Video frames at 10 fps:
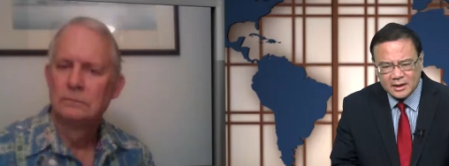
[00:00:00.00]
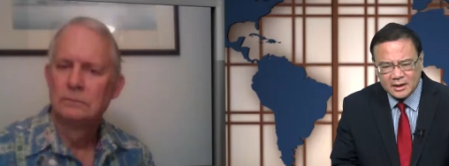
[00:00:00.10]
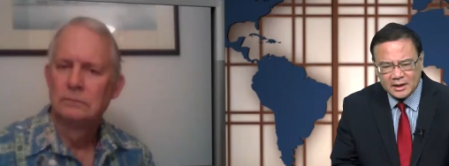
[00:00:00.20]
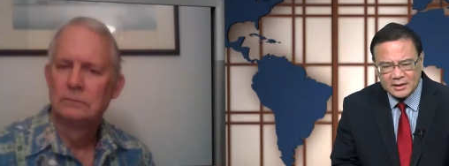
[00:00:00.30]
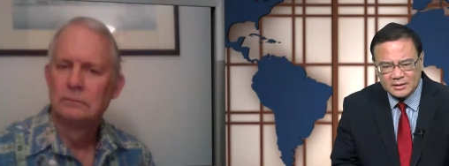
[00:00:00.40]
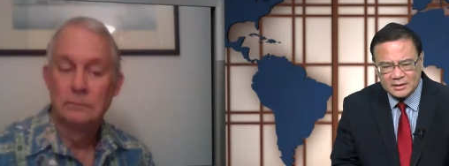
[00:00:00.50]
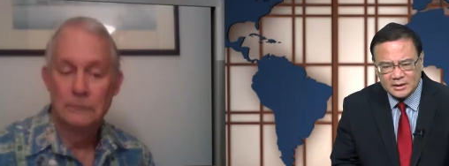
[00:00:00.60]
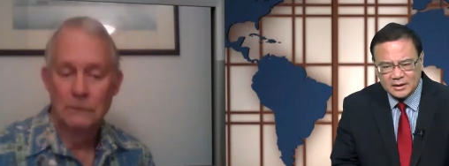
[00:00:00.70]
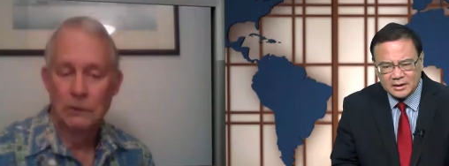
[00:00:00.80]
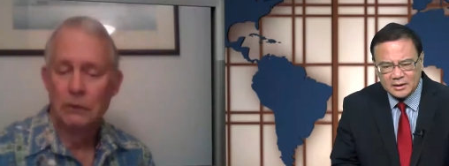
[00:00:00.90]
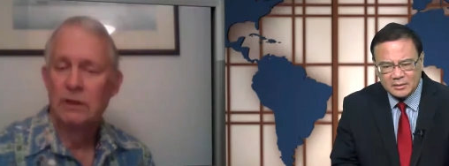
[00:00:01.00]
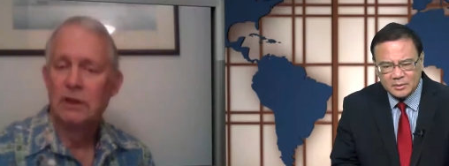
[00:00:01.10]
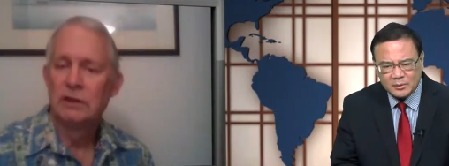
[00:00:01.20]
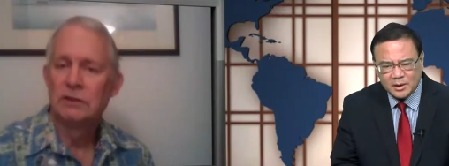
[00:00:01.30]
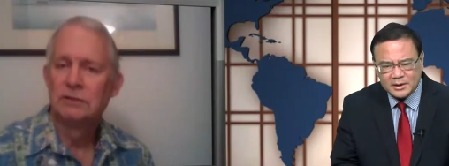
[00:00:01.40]
Speaker 1: And
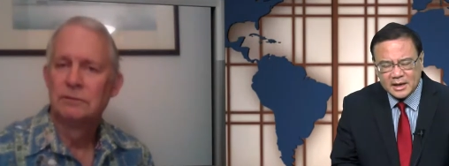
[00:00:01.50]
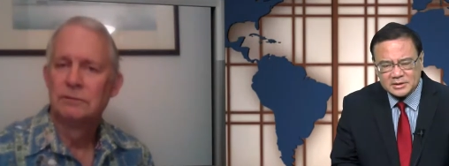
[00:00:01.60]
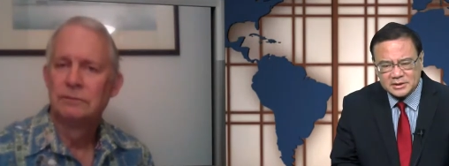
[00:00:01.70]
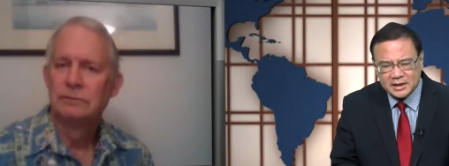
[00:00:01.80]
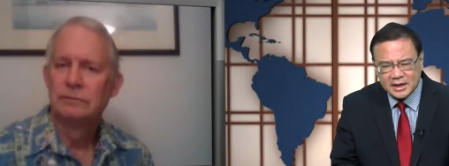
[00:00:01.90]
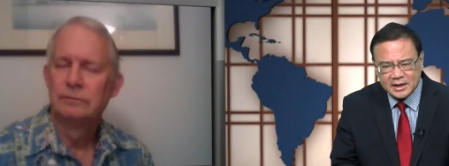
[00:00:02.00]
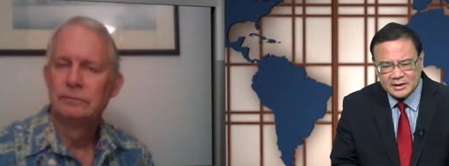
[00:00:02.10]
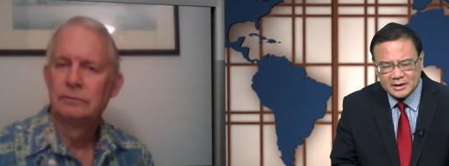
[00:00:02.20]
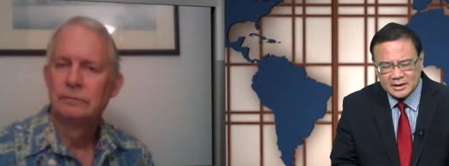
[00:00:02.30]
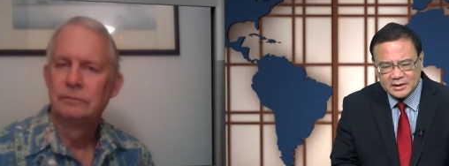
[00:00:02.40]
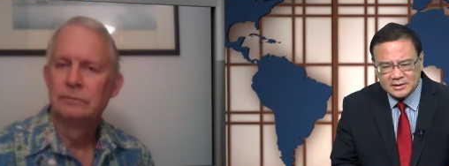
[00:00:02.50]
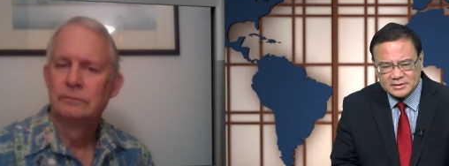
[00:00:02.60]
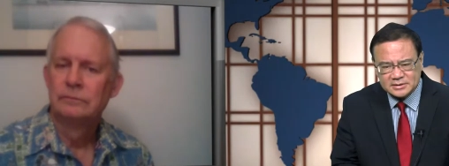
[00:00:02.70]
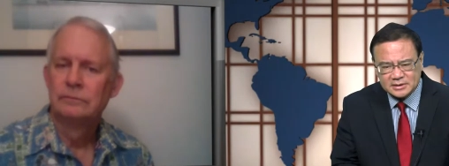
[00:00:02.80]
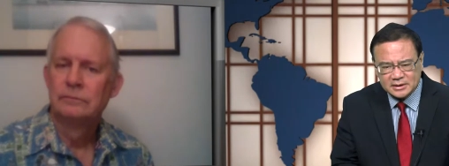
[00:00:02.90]
what I wanted to ask you, Andy,
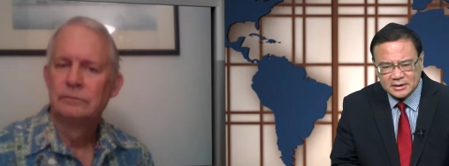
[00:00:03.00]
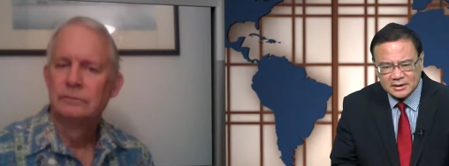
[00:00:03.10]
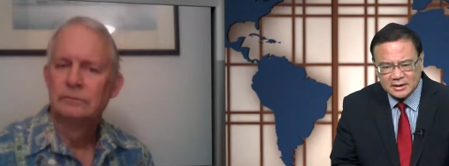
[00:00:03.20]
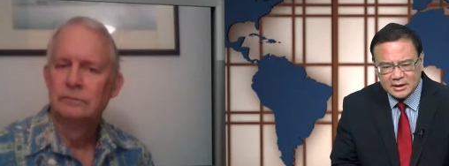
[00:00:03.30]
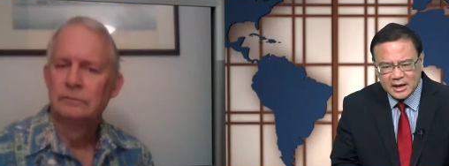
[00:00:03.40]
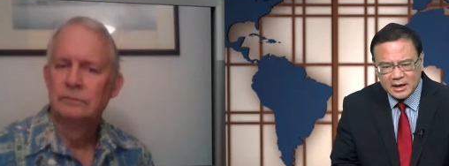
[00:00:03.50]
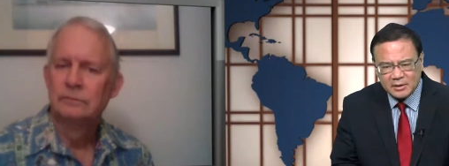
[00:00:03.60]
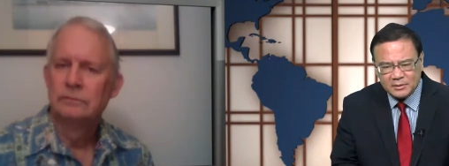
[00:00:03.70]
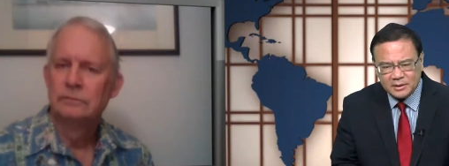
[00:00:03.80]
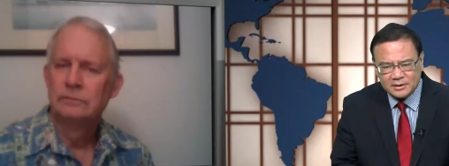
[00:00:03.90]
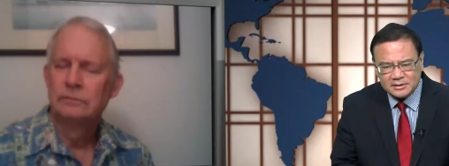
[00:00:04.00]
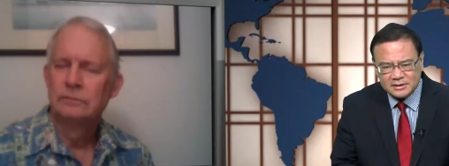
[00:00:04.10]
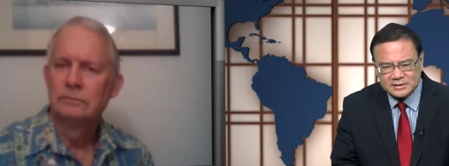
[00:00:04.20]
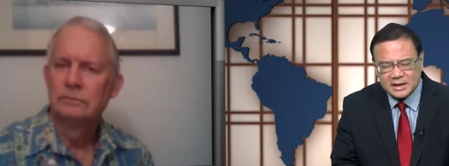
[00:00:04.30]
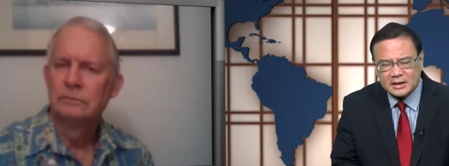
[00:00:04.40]
is now into
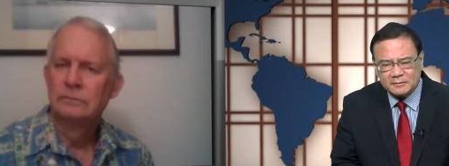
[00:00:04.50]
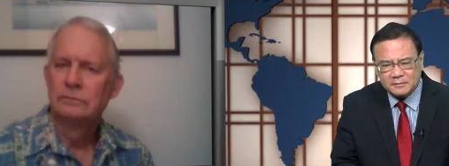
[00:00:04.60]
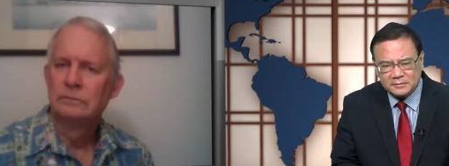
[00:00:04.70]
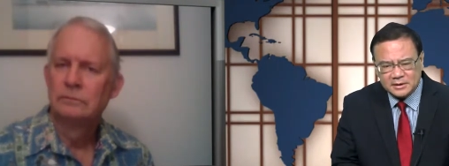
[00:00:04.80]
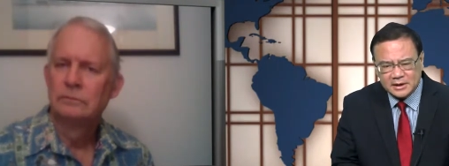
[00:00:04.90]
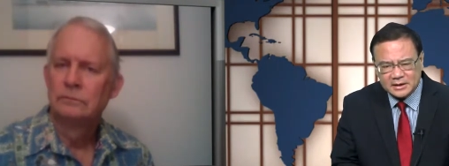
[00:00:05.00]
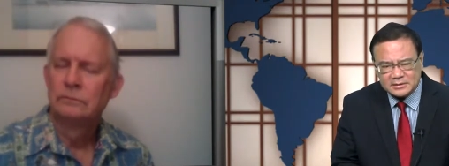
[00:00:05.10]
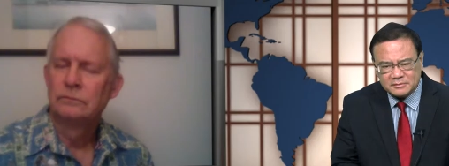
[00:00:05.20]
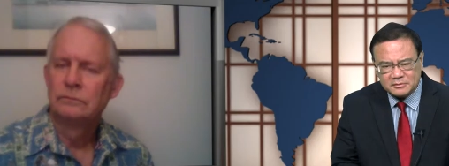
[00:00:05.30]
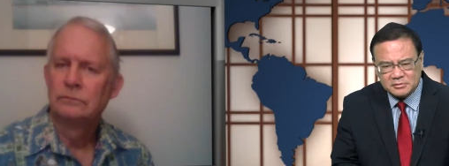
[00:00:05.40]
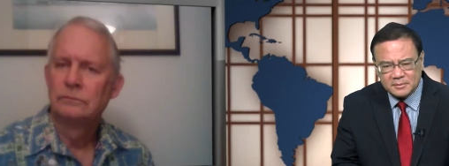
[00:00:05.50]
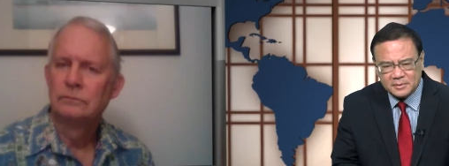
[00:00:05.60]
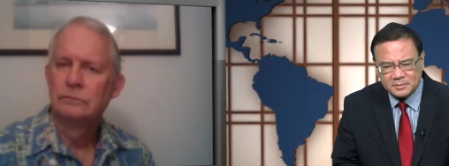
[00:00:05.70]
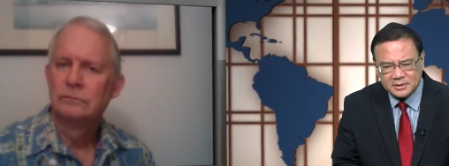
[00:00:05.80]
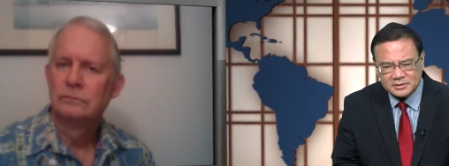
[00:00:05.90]
the second 50 days of the Trump
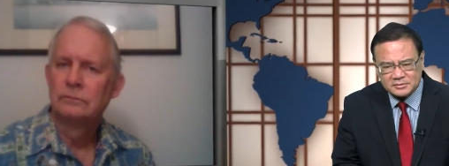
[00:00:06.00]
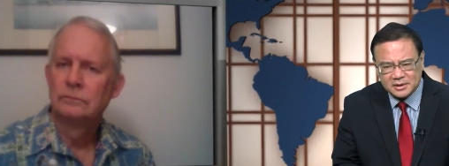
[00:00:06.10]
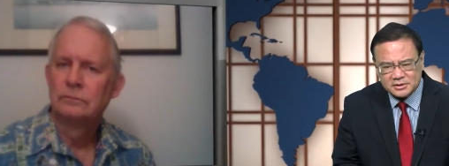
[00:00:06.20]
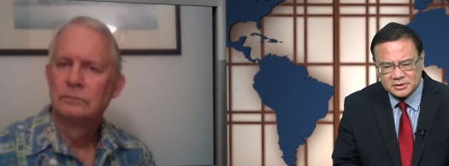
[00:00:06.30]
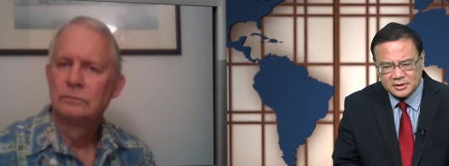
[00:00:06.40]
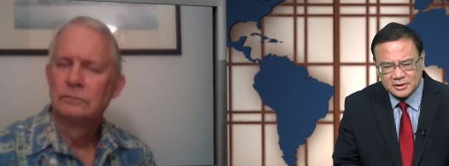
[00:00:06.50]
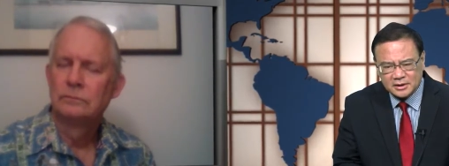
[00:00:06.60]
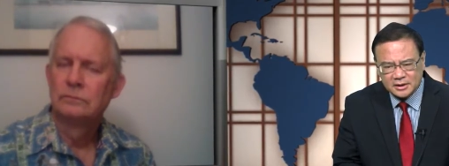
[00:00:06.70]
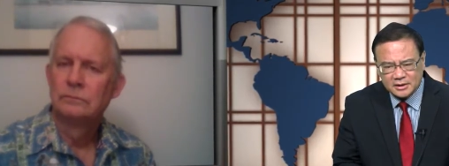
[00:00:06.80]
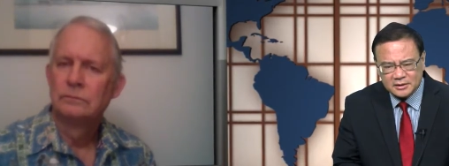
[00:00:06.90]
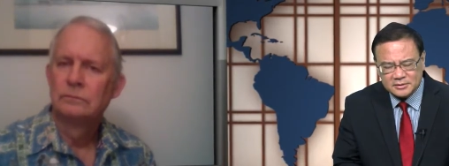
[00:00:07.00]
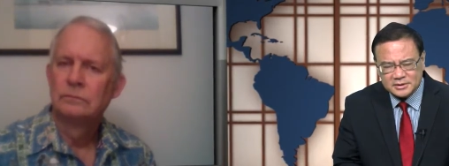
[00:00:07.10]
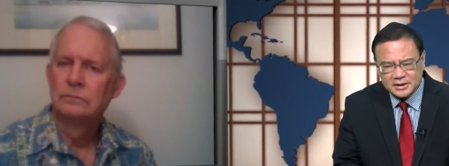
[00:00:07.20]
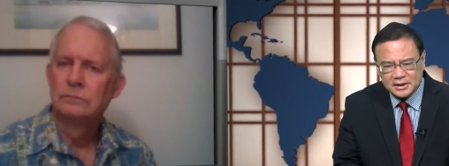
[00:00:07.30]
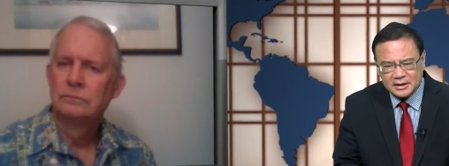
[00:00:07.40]
administration, do you
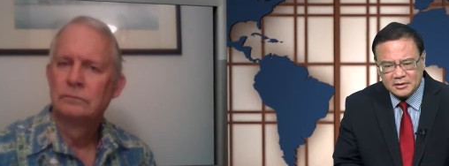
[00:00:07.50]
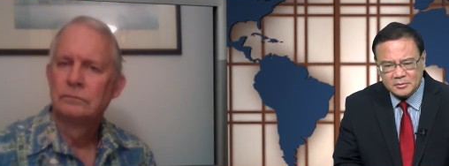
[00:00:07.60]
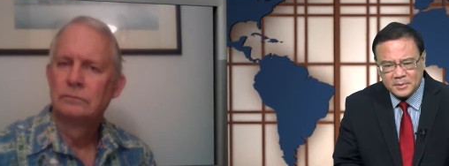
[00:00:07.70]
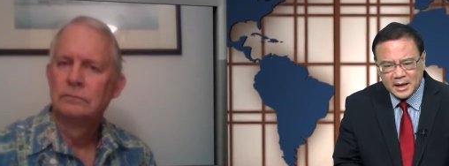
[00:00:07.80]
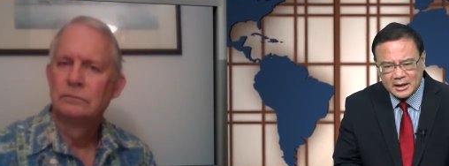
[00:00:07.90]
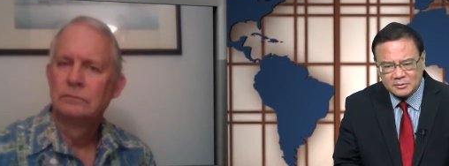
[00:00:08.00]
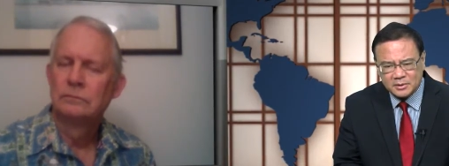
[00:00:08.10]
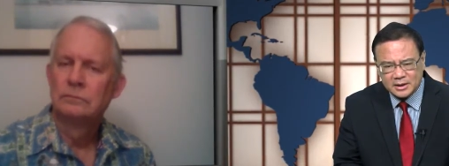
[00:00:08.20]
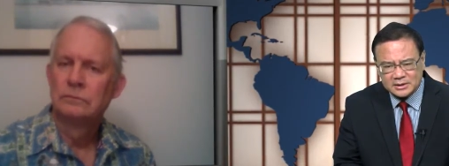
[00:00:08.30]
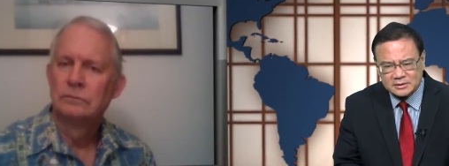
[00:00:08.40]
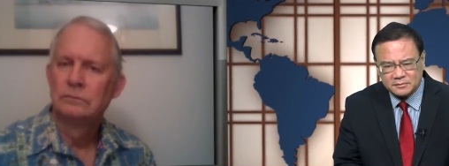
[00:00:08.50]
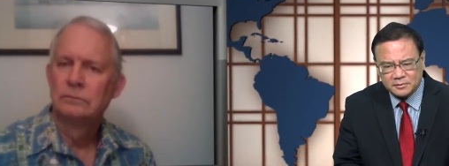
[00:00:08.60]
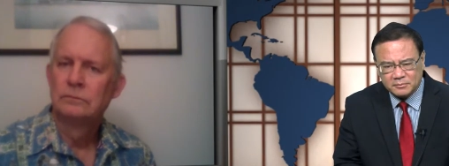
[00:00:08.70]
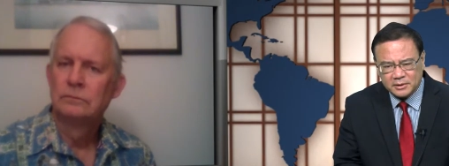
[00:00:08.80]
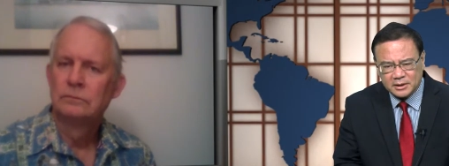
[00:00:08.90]
see any new pathways
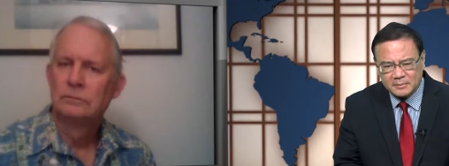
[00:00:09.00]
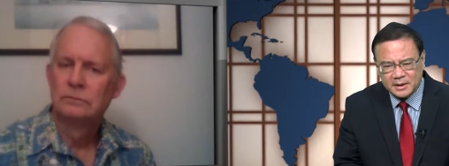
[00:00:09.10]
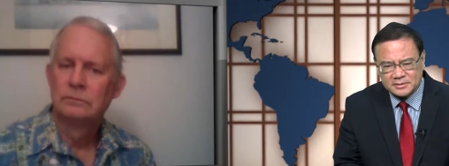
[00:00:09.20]
for bringing about